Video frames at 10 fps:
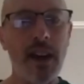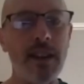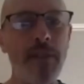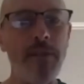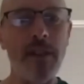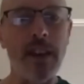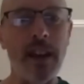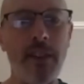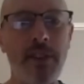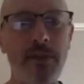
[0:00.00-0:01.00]
definitely, and
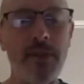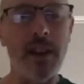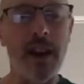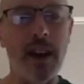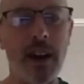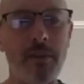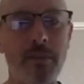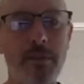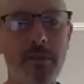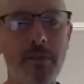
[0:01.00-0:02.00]
I think that uh,
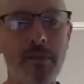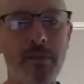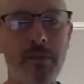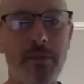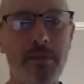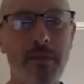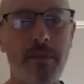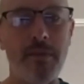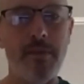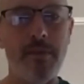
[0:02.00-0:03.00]

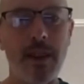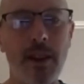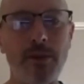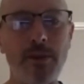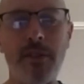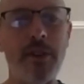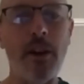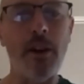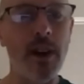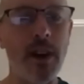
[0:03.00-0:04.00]
you know different
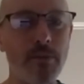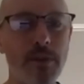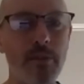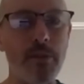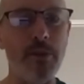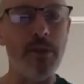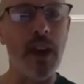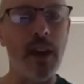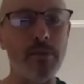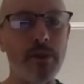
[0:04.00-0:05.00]
outcomes in both
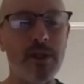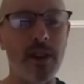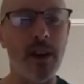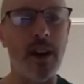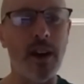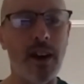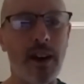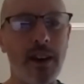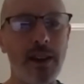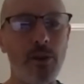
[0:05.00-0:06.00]
games.
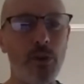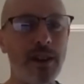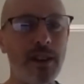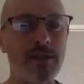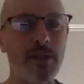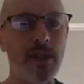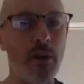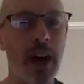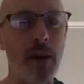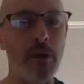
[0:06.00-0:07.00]
Uh, you, you, wouldn't guess that that
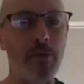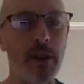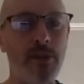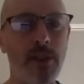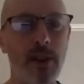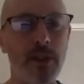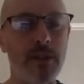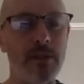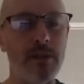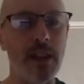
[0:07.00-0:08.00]
would happen, but I think that
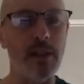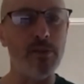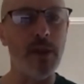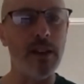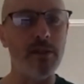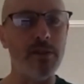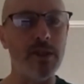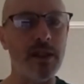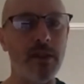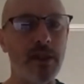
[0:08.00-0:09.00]
teams make some
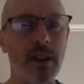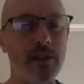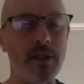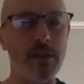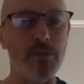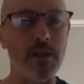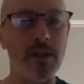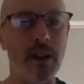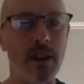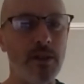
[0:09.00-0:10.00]
significant adjustments,
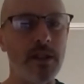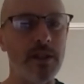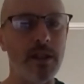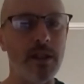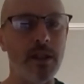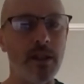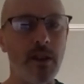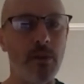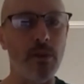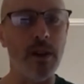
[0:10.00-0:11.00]
and it can lead to you
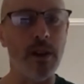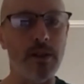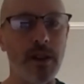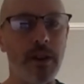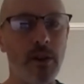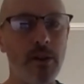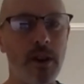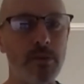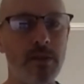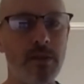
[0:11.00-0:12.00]
know different
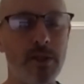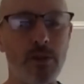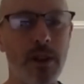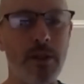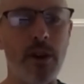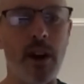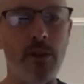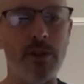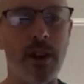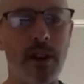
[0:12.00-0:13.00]
outcomes even just 24
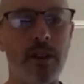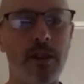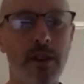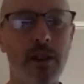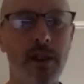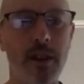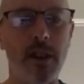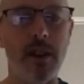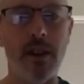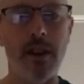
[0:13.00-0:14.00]
hours later.
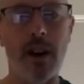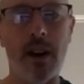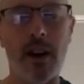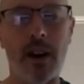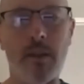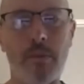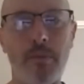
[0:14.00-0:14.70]
Um,